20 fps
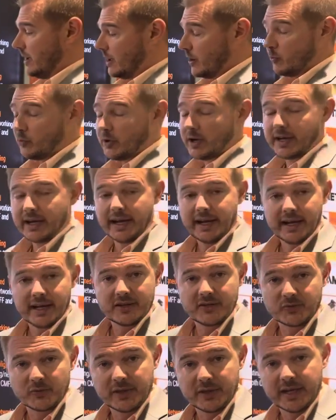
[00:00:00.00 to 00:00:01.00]
on one
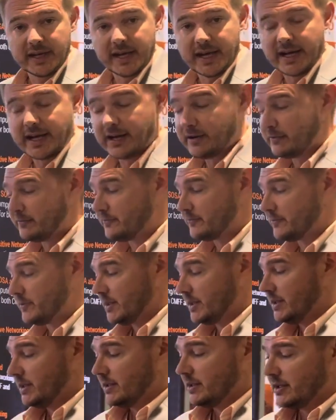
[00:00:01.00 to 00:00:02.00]
hand, we have
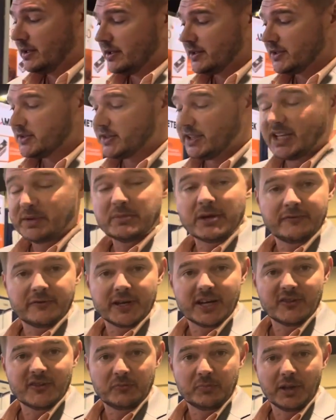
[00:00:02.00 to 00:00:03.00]

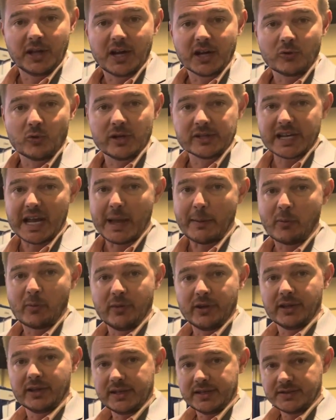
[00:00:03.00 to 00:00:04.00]
CMFF Block 1
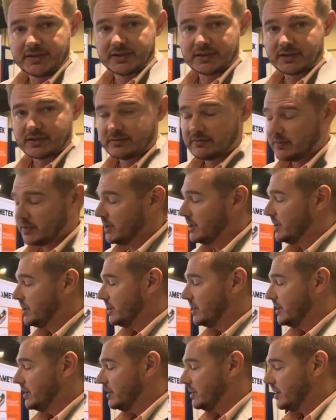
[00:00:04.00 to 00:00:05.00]
capabilities,
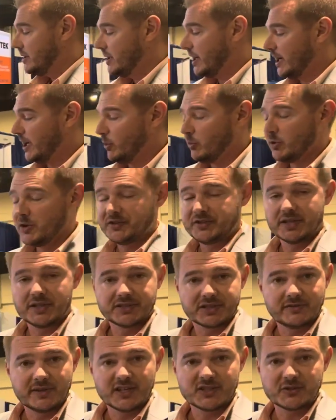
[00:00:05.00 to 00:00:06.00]
the
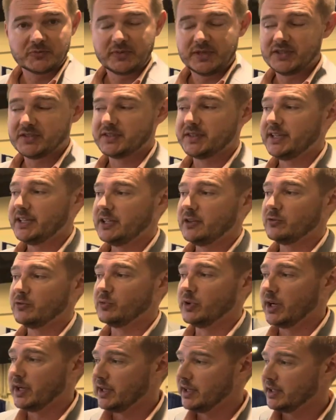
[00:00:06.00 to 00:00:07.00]
IO-intensive SPC
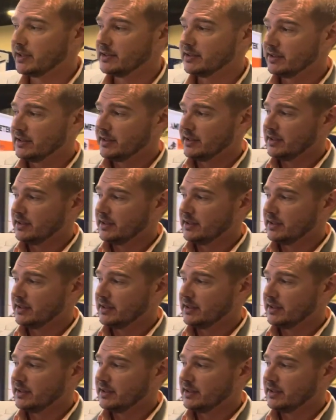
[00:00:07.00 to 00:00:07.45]
running,